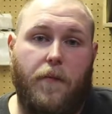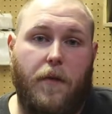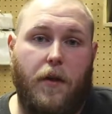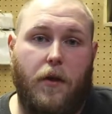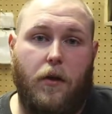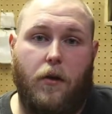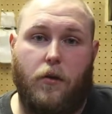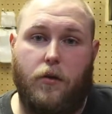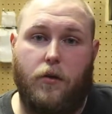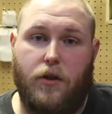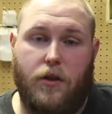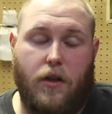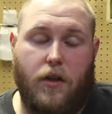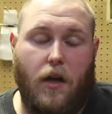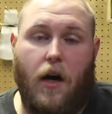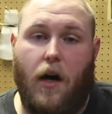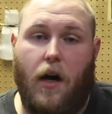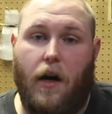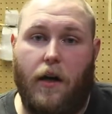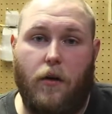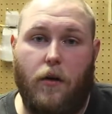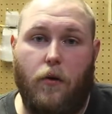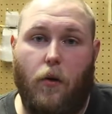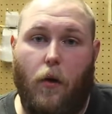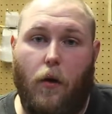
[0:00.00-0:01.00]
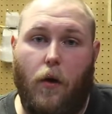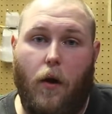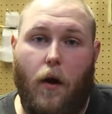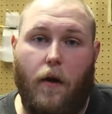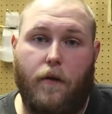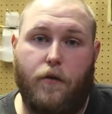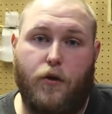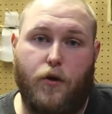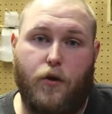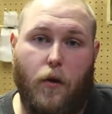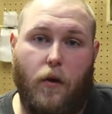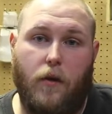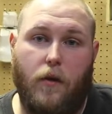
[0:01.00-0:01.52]
you know, just a honey hole
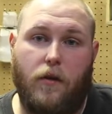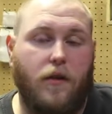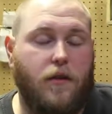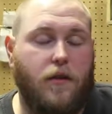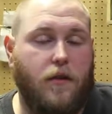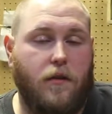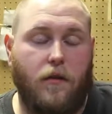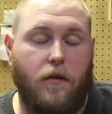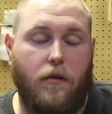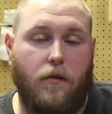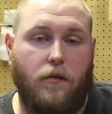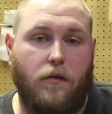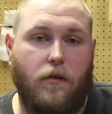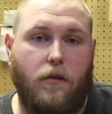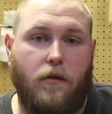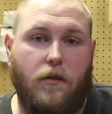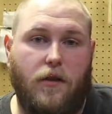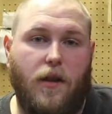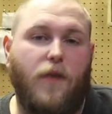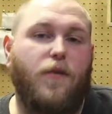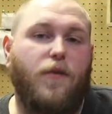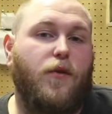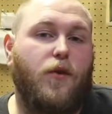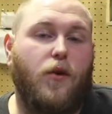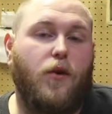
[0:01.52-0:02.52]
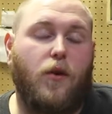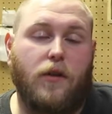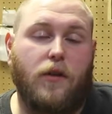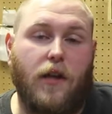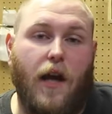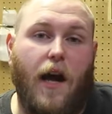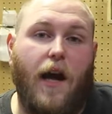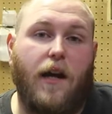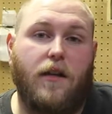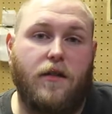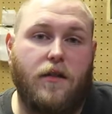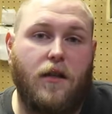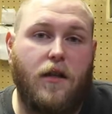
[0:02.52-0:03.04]
offshore that's difficult to
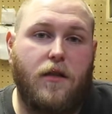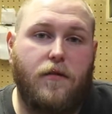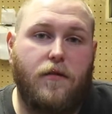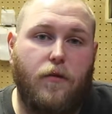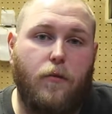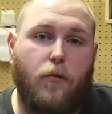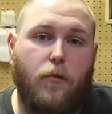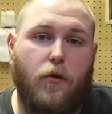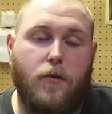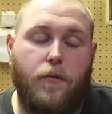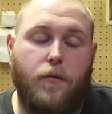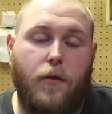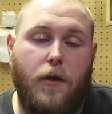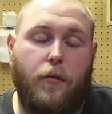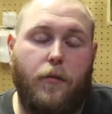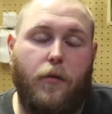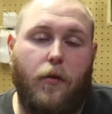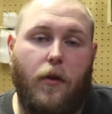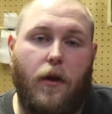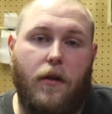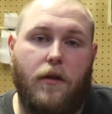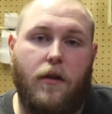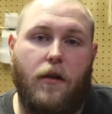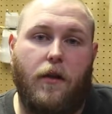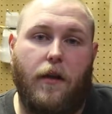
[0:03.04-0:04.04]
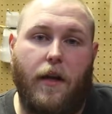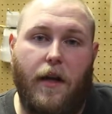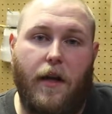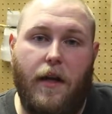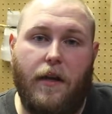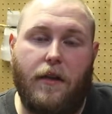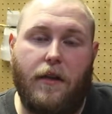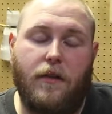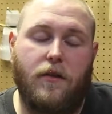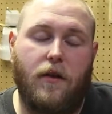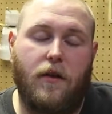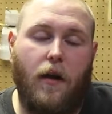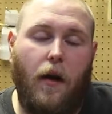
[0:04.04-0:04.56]
access for most people on the
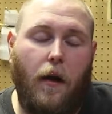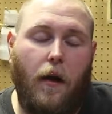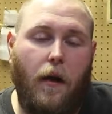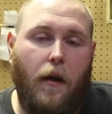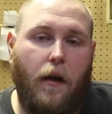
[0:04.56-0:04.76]
lakes,